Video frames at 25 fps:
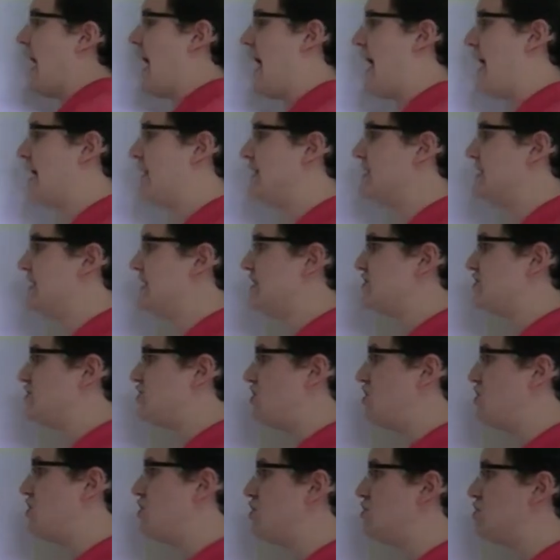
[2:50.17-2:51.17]
And
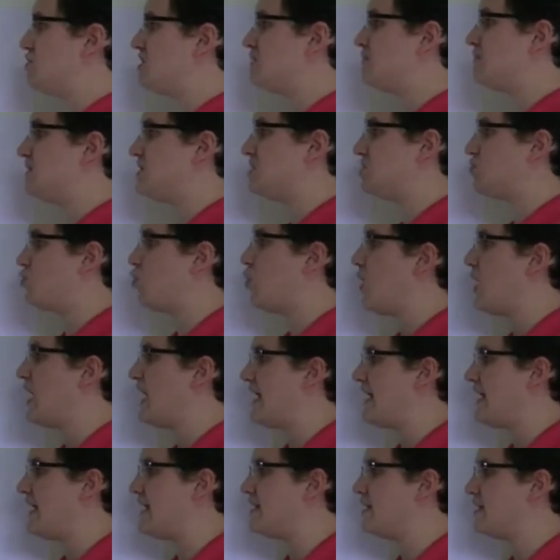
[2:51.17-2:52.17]
it's used
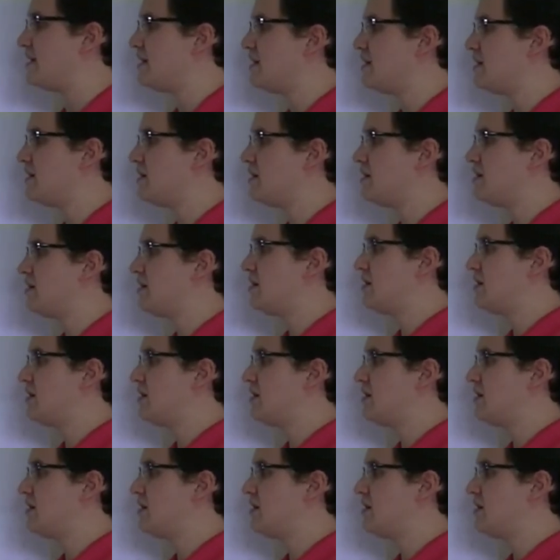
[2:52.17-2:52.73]
between